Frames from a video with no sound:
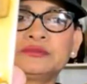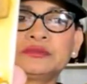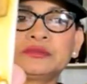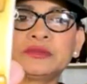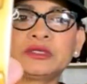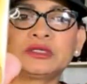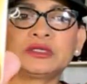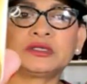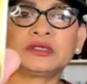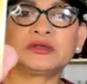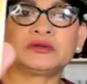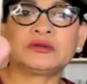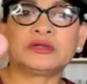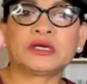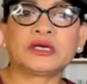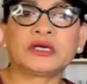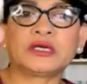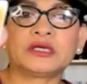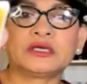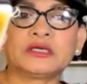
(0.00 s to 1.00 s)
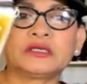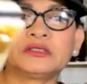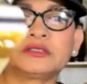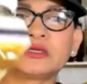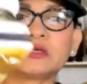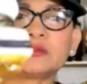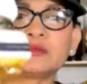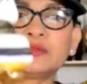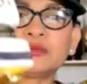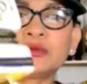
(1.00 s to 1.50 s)
The little legs
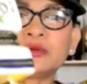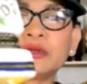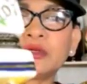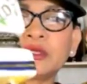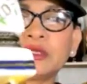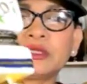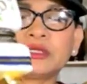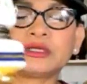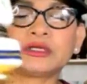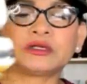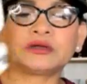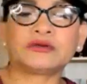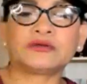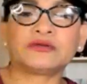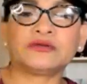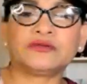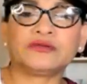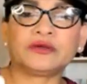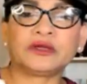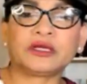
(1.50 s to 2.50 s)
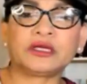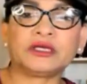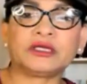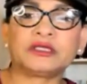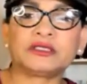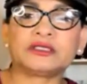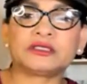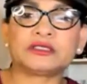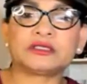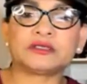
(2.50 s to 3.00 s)
are pretty, the little
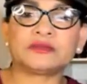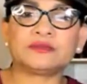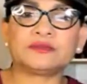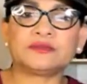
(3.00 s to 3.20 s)
feet.